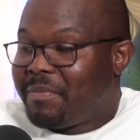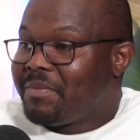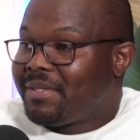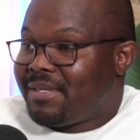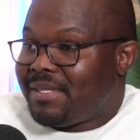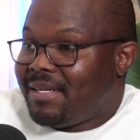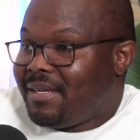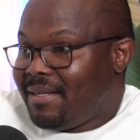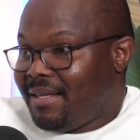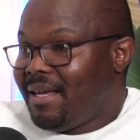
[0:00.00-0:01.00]
people to
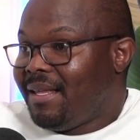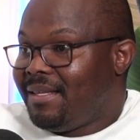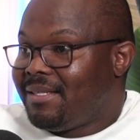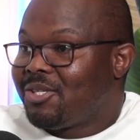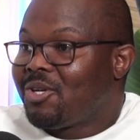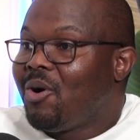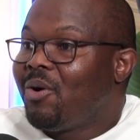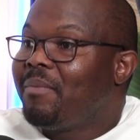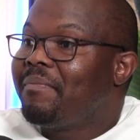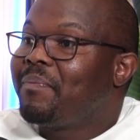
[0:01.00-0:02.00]
sing at this
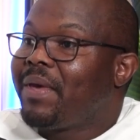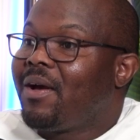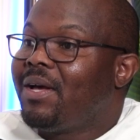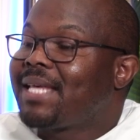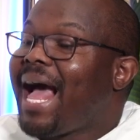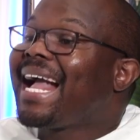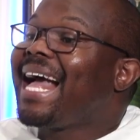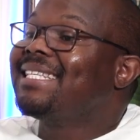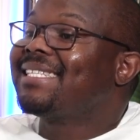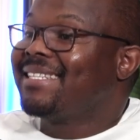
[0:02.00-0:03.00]
show because I
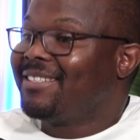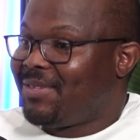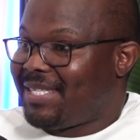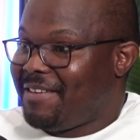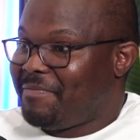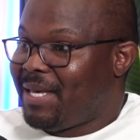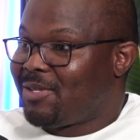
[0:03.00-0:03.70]
can't sing to save my